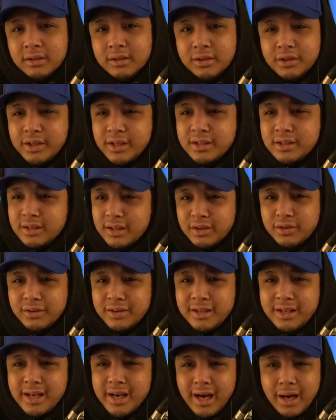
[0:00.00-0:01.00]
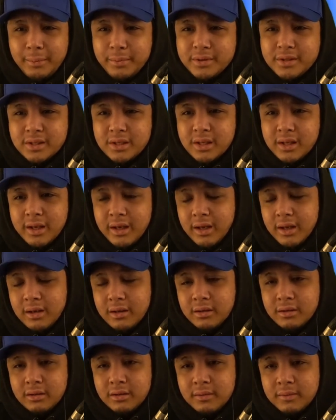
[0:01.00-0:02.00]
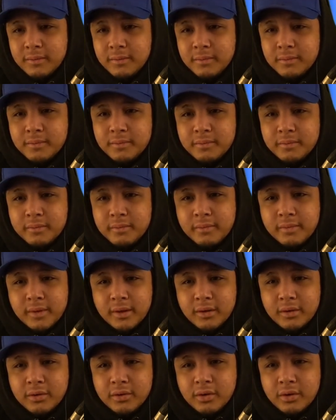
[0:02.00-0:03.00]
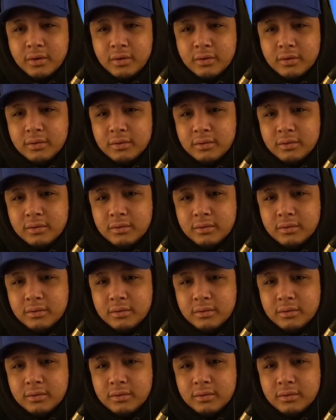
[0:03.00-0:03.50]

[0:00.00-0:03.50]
She is literally the opposite of that. You know?